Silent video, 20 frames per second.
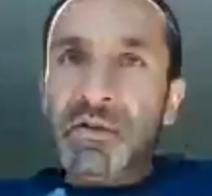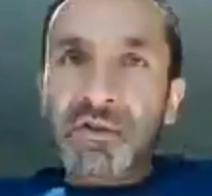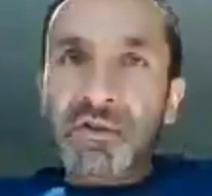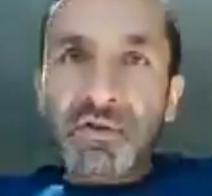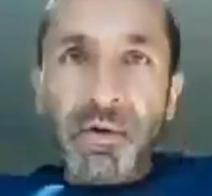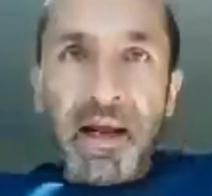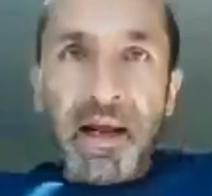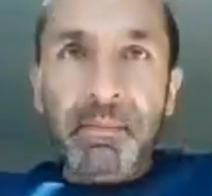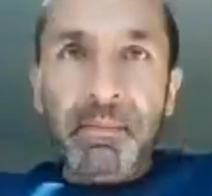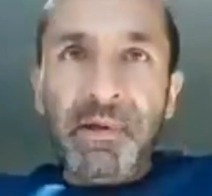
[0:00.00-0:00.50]

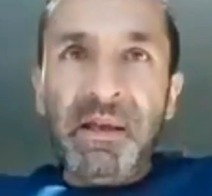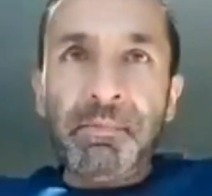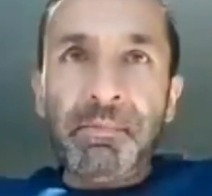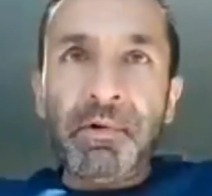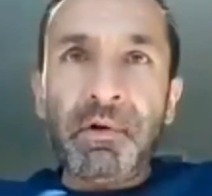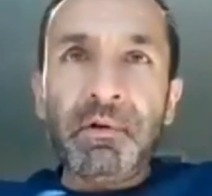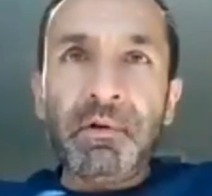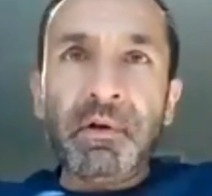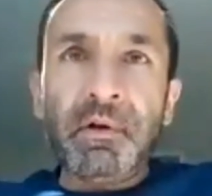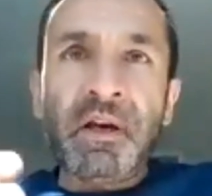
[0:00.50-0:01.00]
train
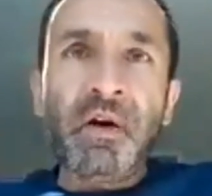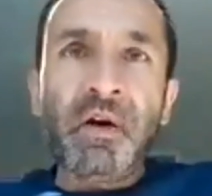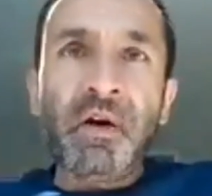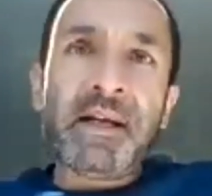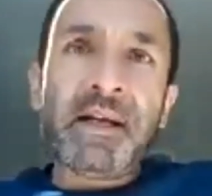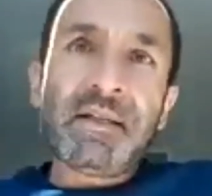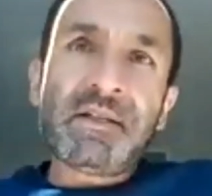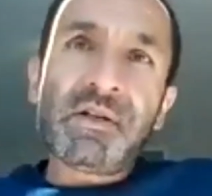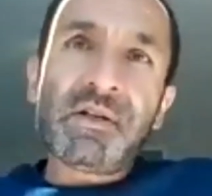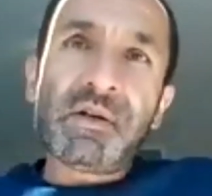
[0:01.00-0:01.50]
people. Go
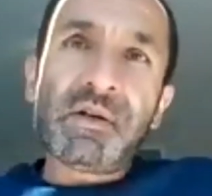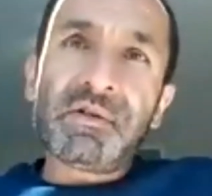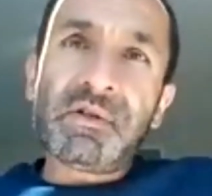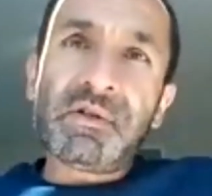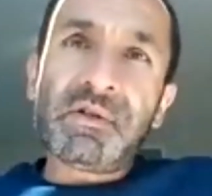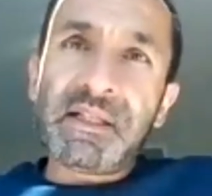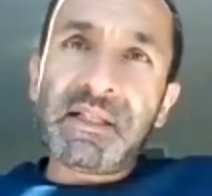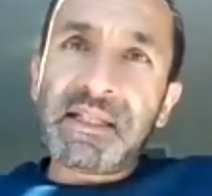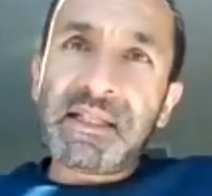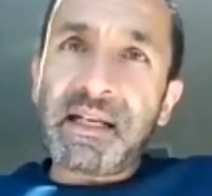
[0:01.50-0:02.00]
and talk
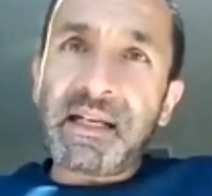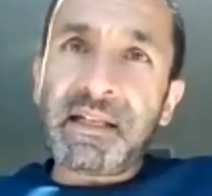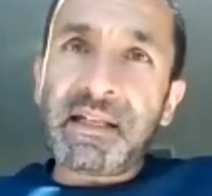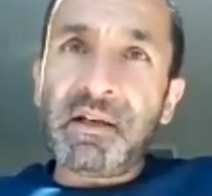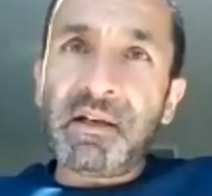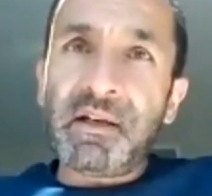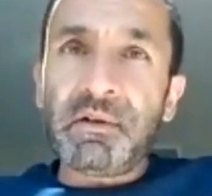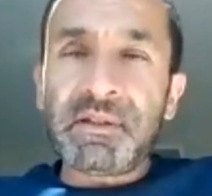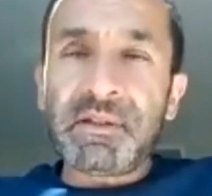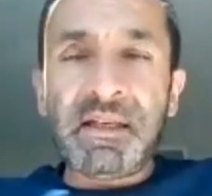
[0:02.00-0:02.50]
to the
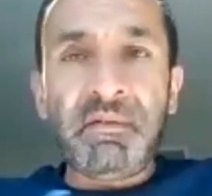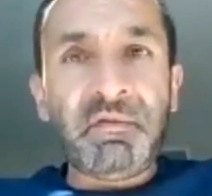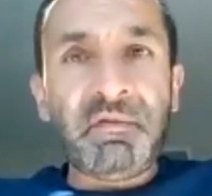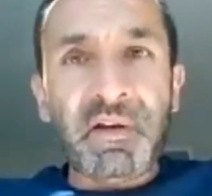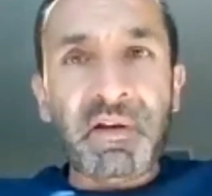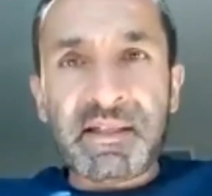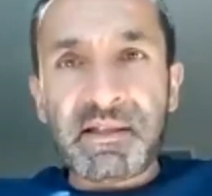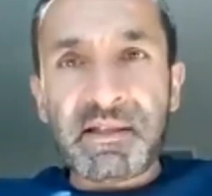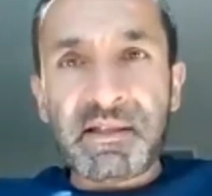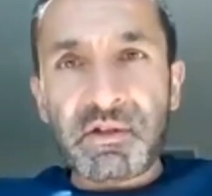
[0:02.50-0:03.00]
technical team.
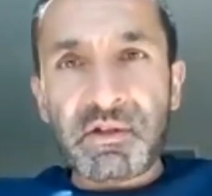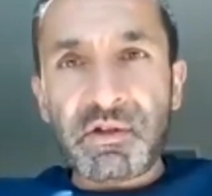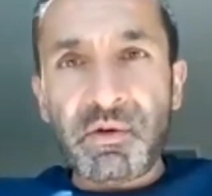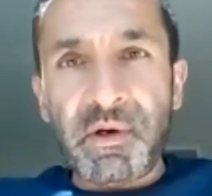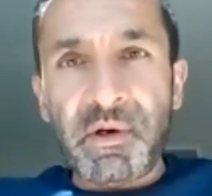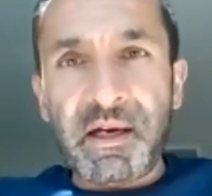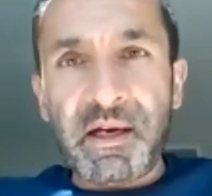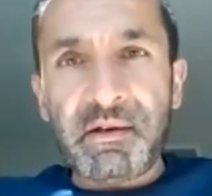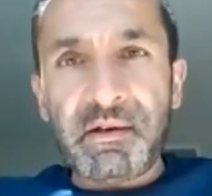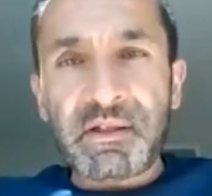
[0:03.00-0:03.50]
They'll sort you
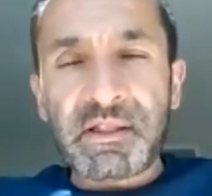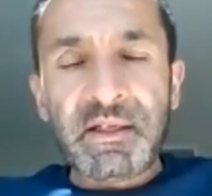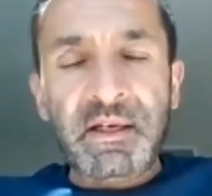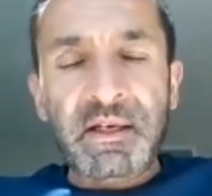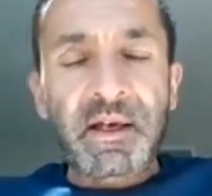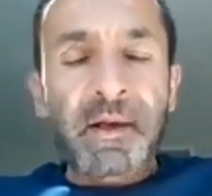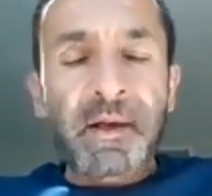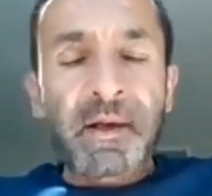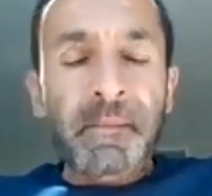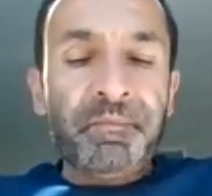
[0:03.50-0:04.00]
out.
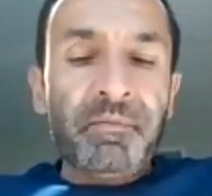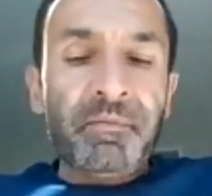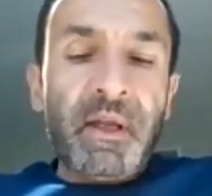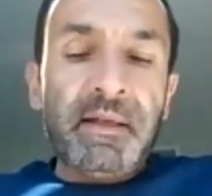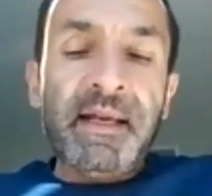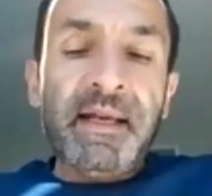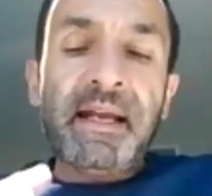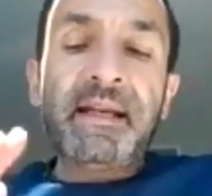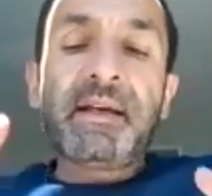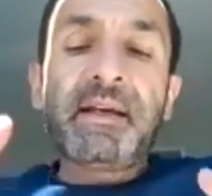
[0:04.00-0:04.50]

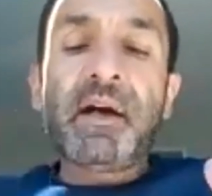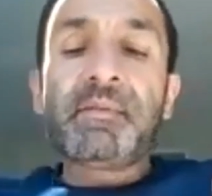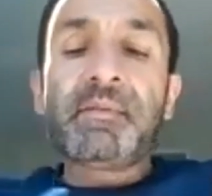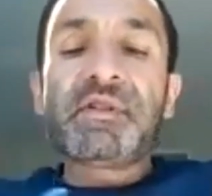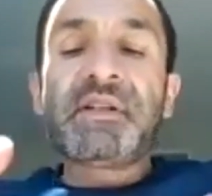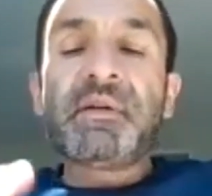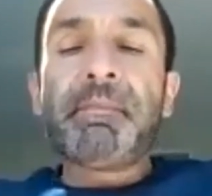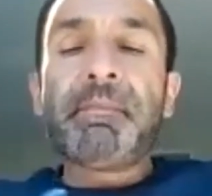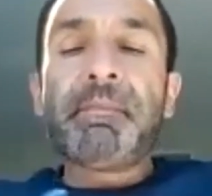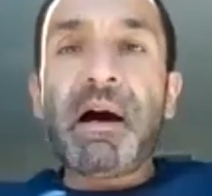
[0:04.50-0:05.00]
Then
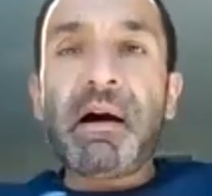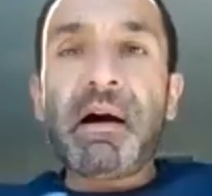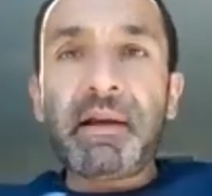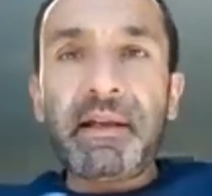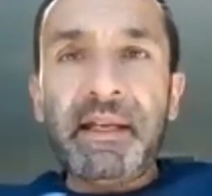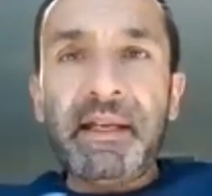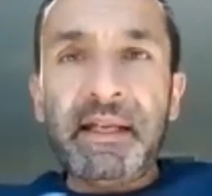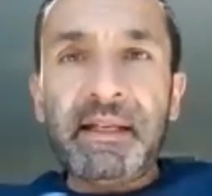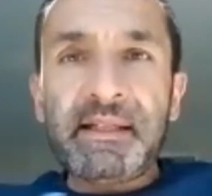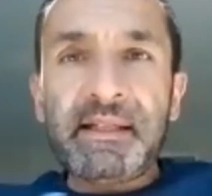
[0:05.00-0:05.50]
comes the
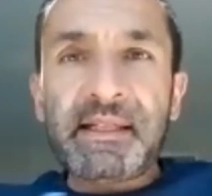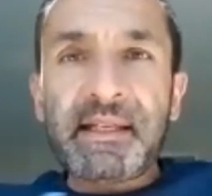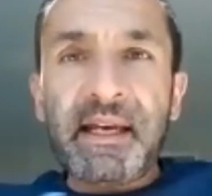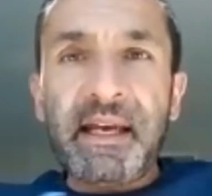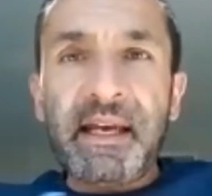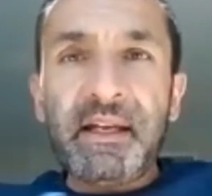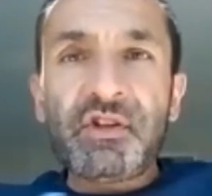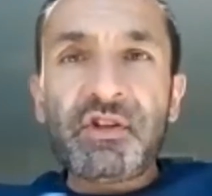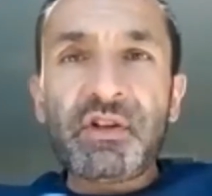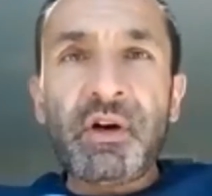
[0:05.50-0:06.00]
bargaining
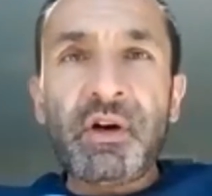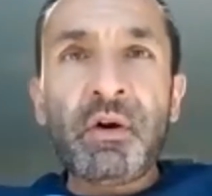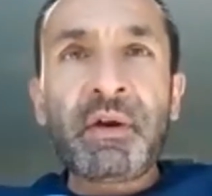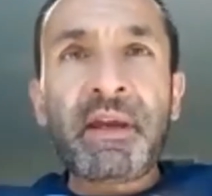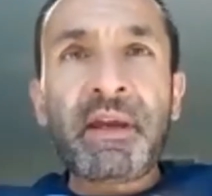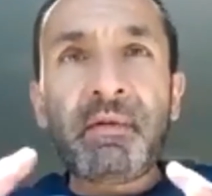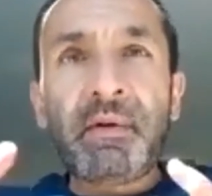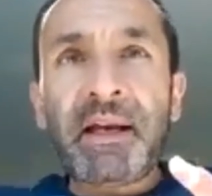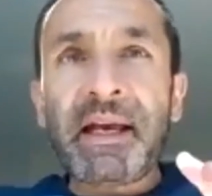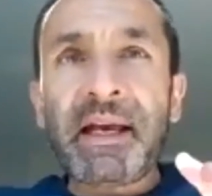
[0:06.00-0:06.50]
stage.
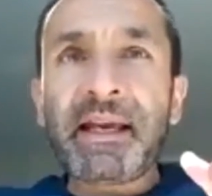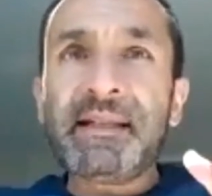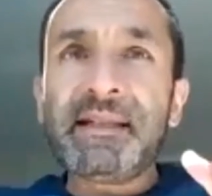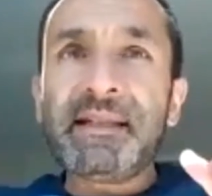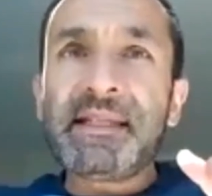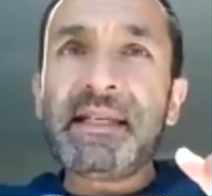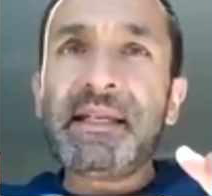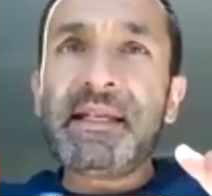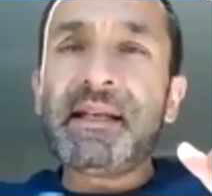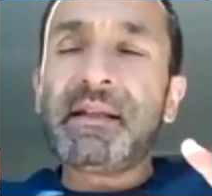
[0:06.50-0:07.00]
Okay, well, I can
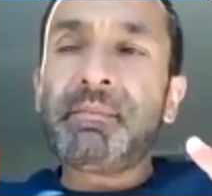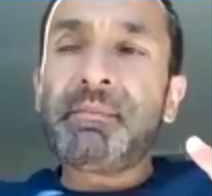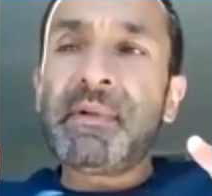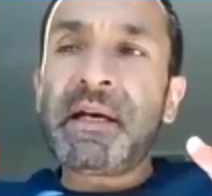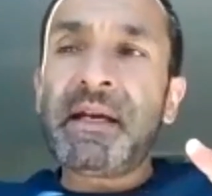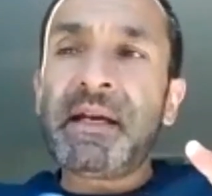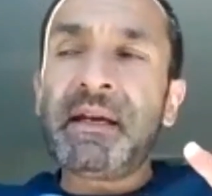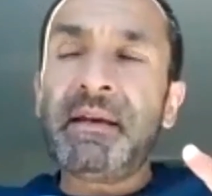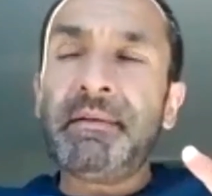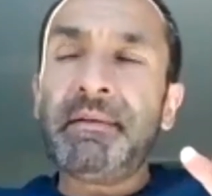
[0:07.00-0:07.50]
see that
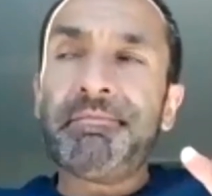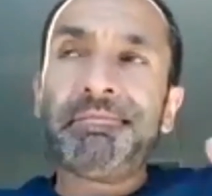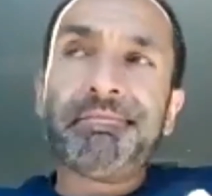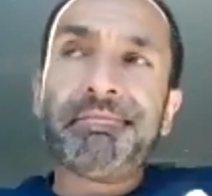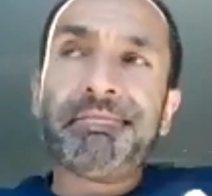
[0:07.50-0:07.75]
my